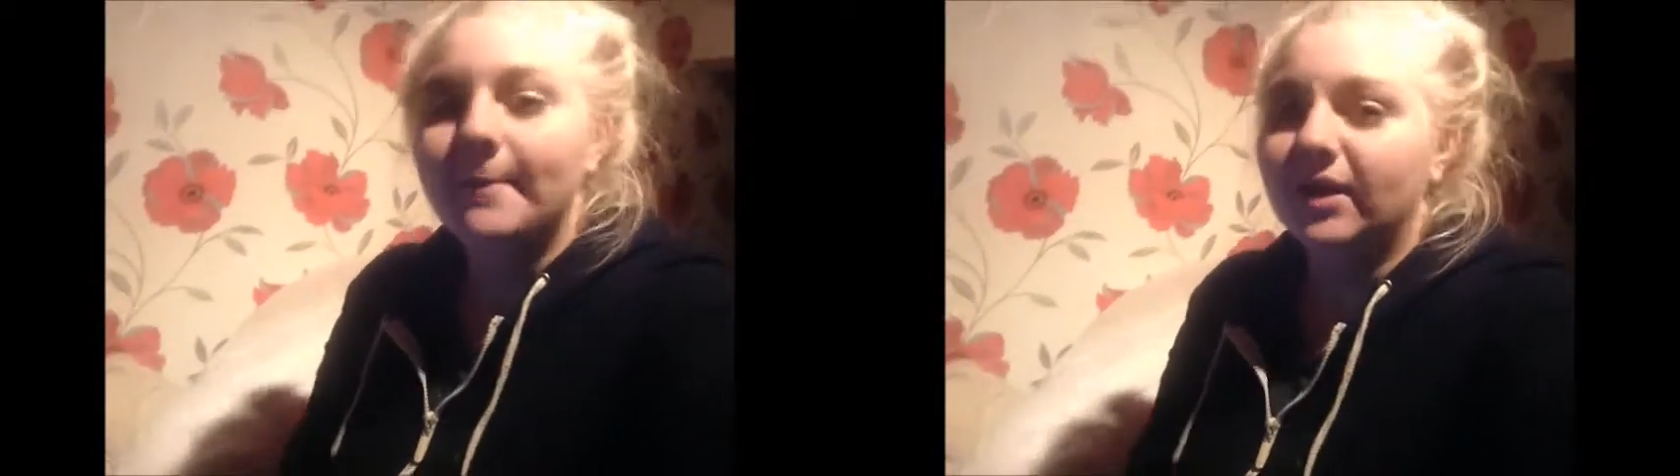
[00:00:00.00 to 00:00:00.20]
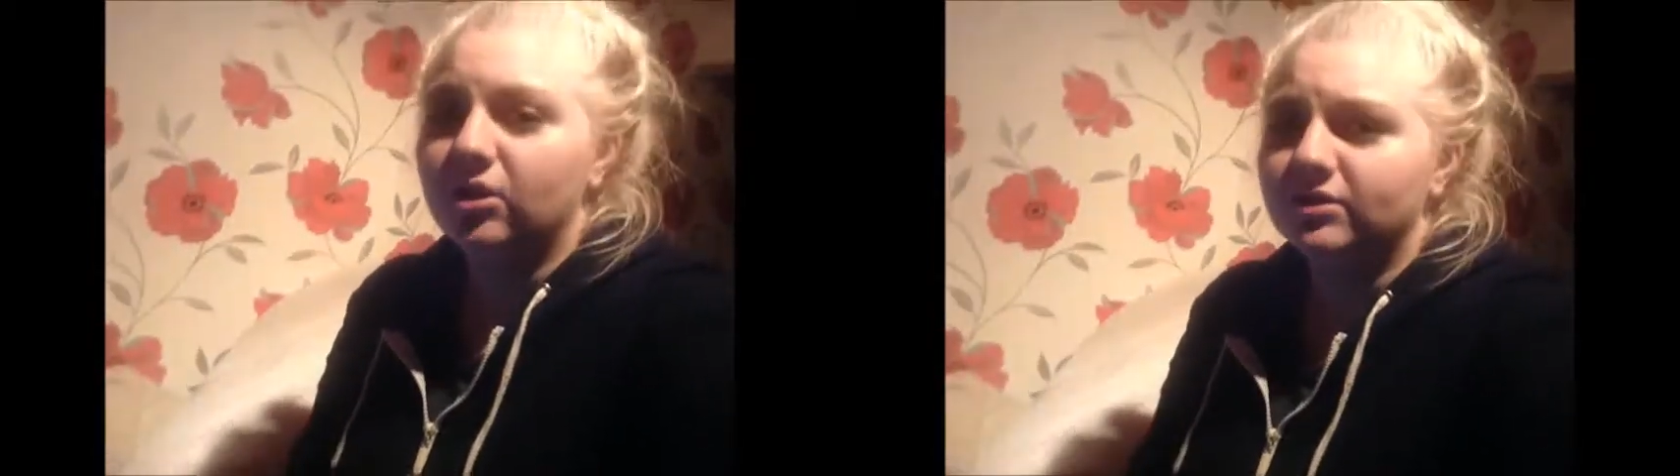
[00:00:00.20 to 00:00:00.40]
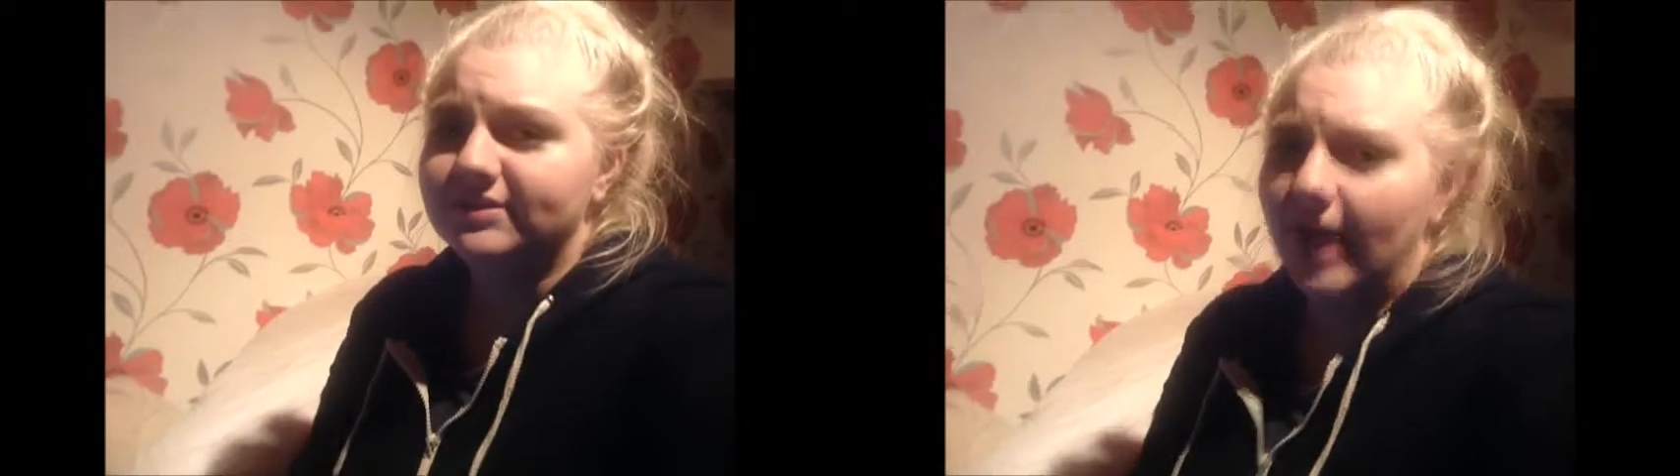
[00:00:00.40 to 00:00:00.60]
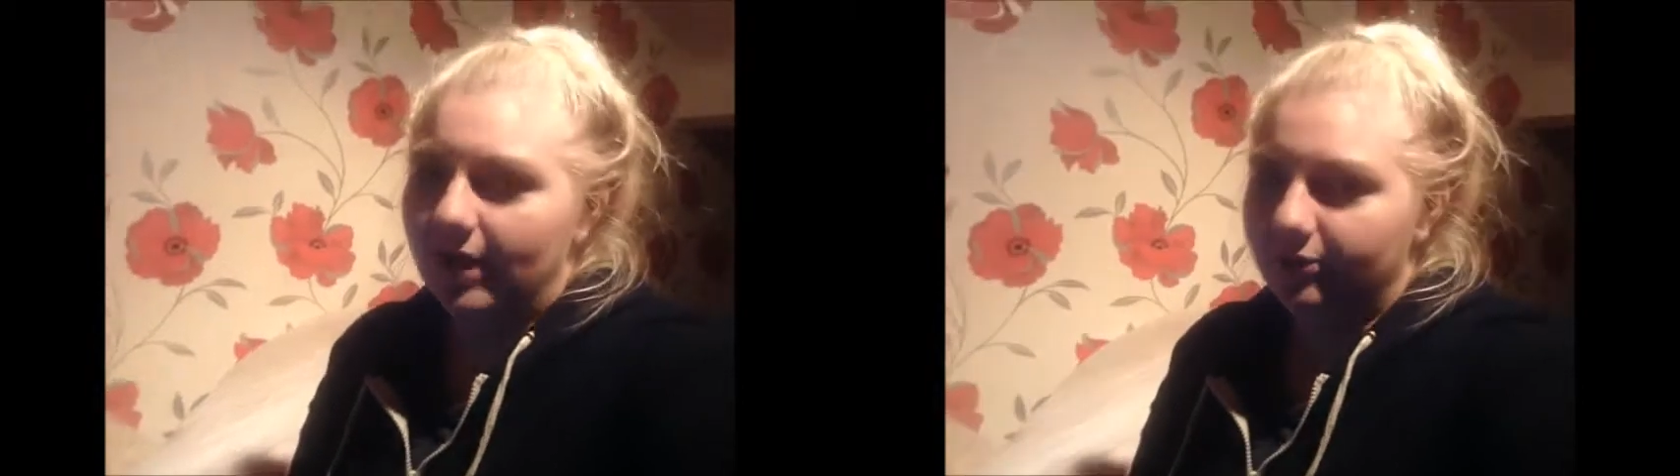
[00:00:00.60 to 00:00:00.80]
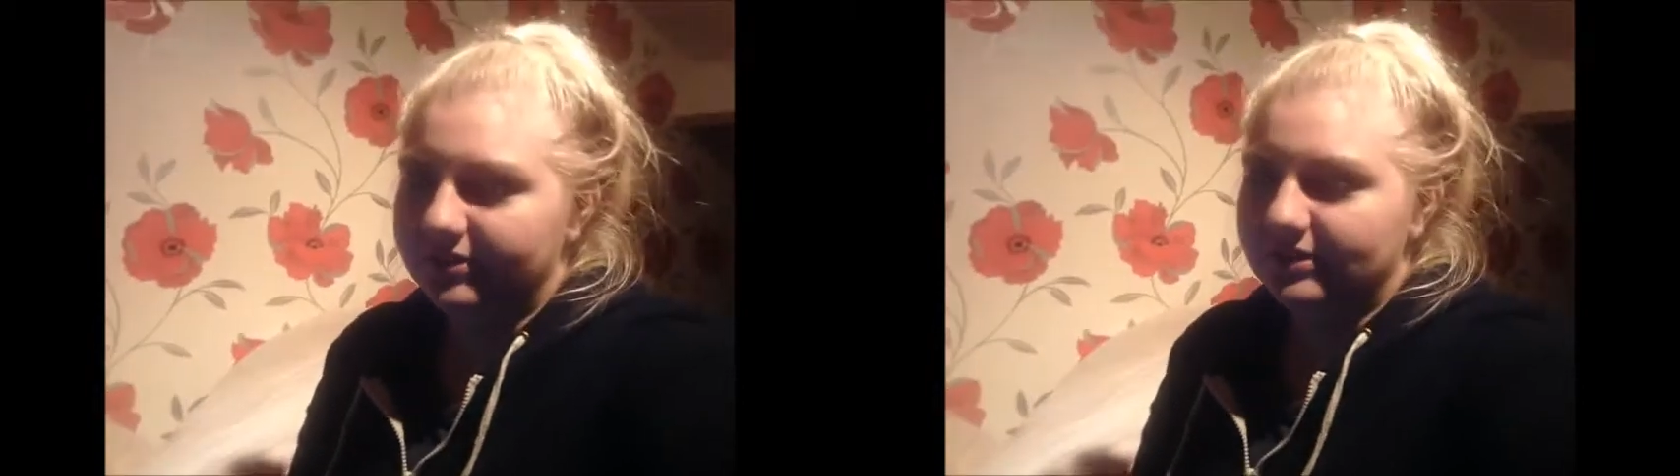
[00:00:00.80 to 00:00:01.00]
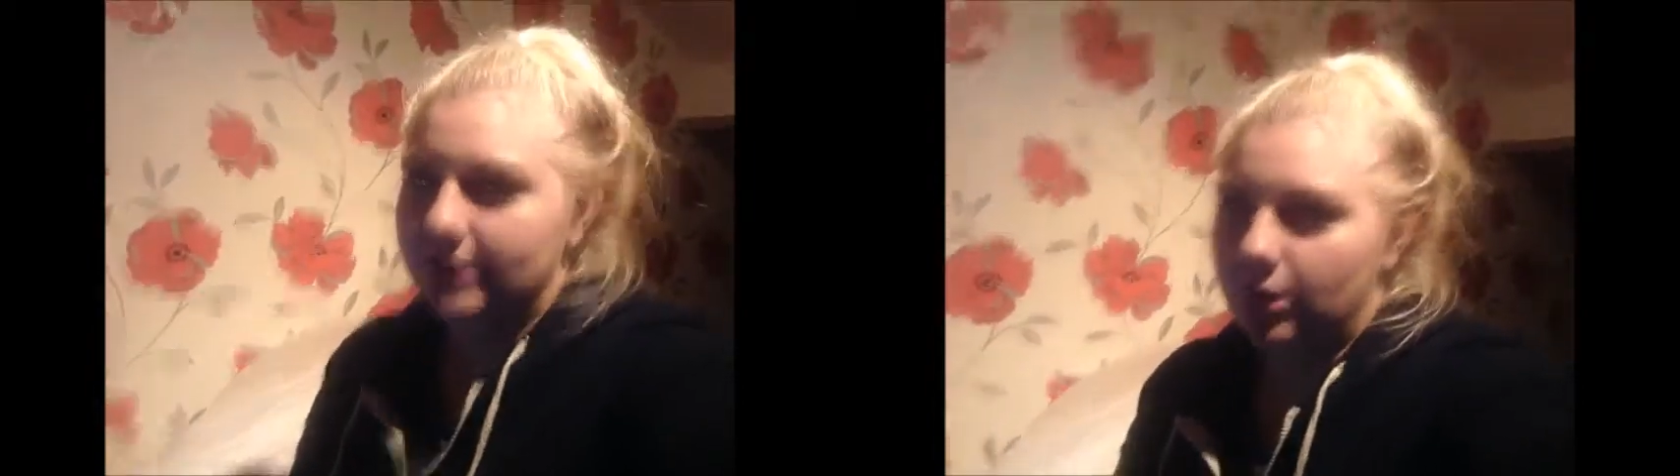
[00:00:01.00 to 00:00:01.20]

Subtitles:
Because I obviously